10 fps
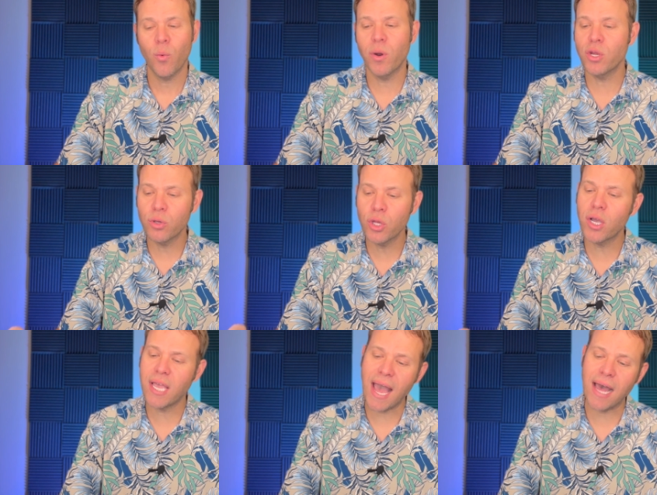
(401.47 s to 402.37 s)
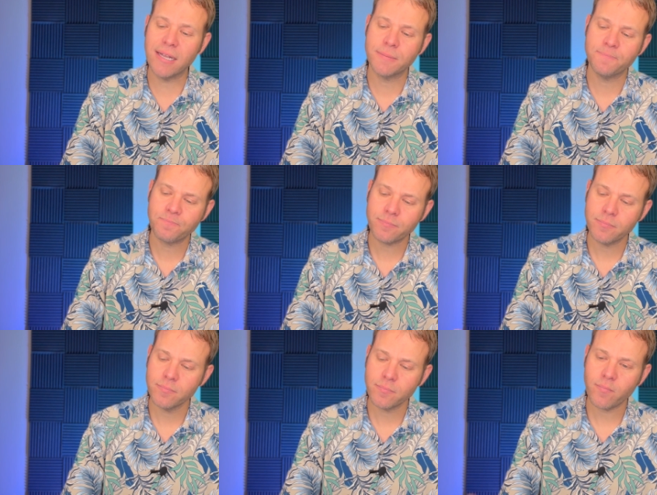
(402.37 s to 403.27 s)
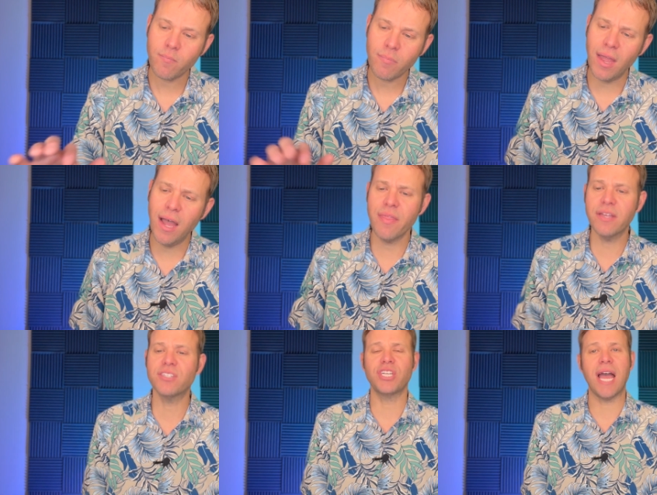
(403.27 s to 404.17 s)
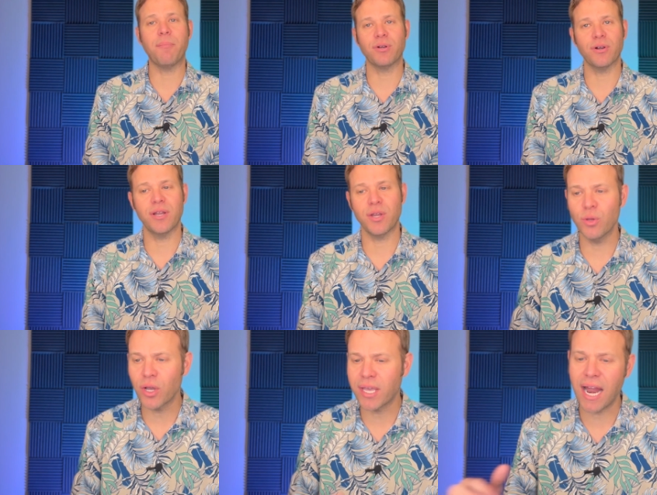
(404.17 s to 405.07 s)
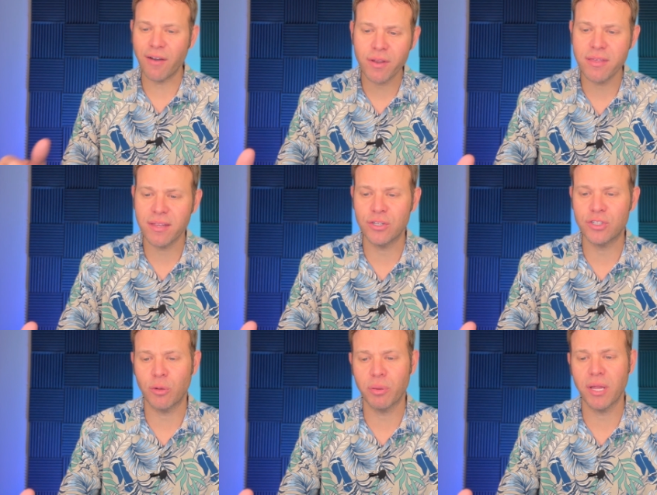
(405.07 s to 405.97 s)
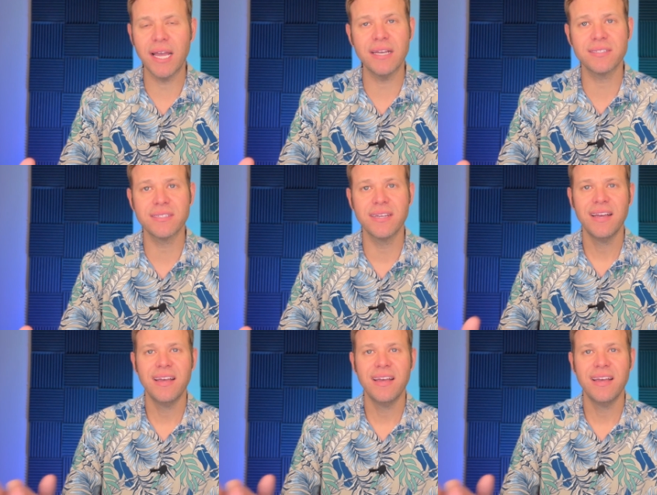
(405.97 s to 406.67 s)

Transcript: When you look at uh, this chapter and you look at everything that took place,